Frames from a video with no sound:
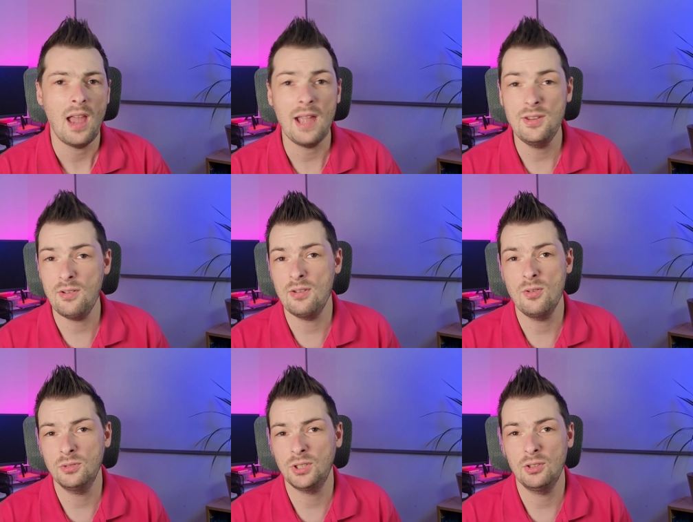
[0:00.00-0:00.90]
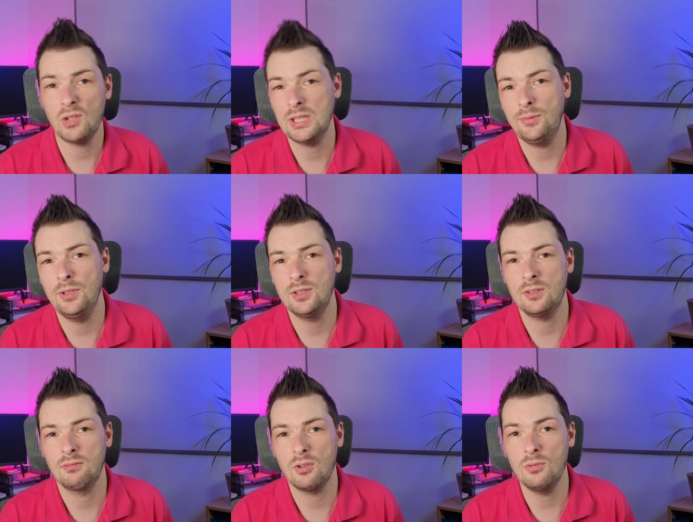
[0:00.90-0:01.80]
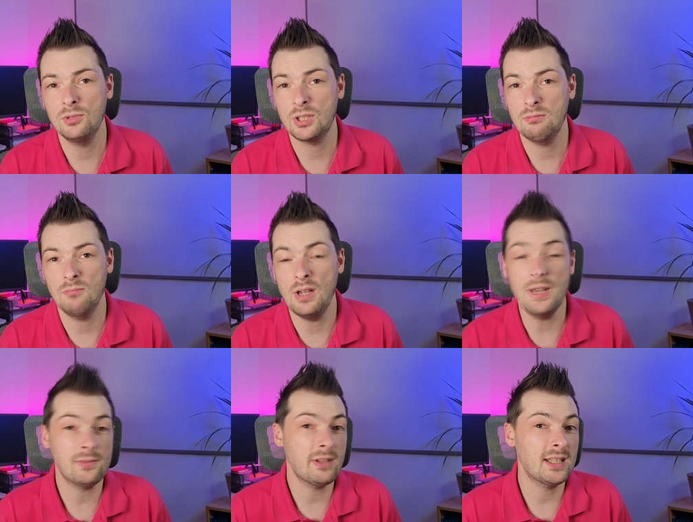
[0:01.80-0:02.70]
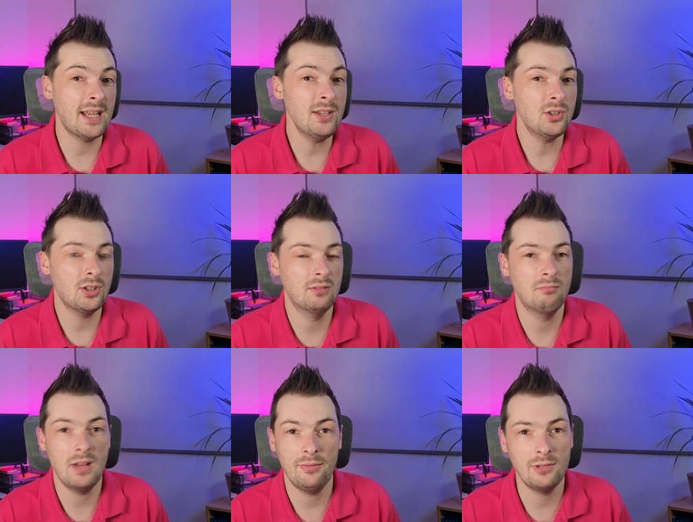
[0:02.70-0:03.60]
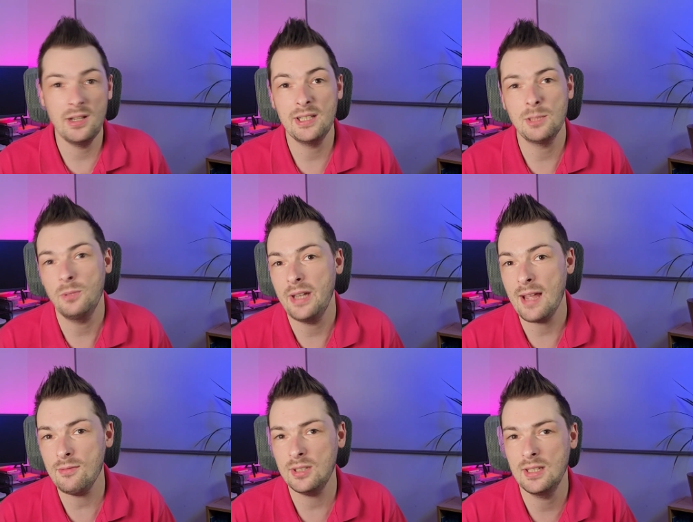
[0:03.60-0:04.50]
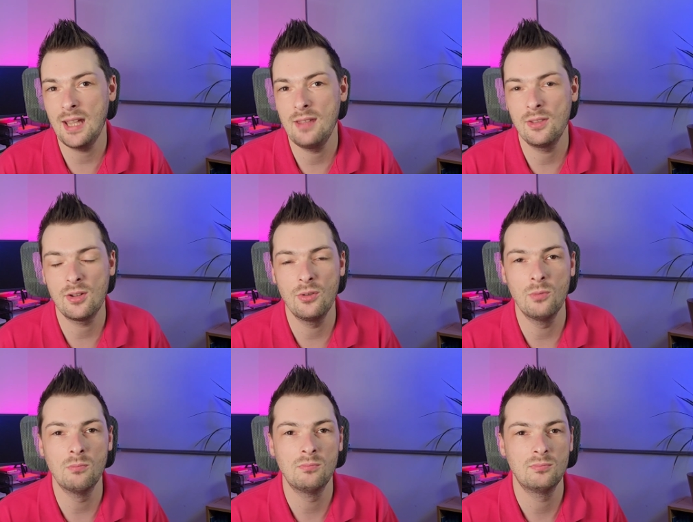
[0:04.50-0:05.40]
And you can also transfer calls to another extension if you need somebody else to take the call.